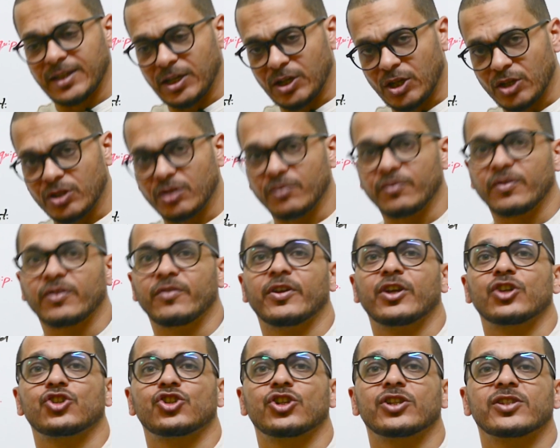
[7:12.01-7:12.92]
another
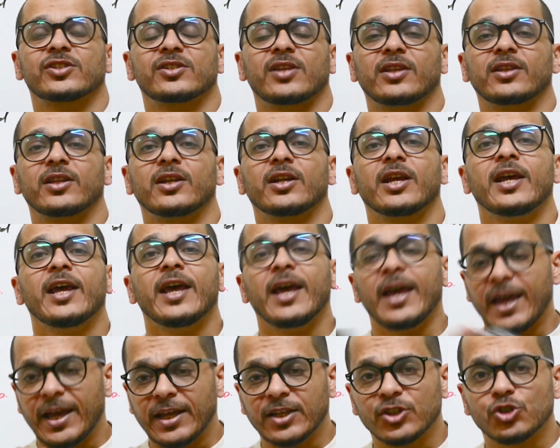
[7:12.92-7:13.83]
verification standard
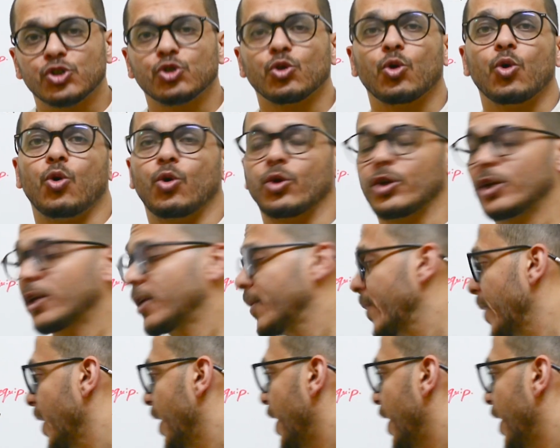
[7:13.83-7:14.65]
and so on.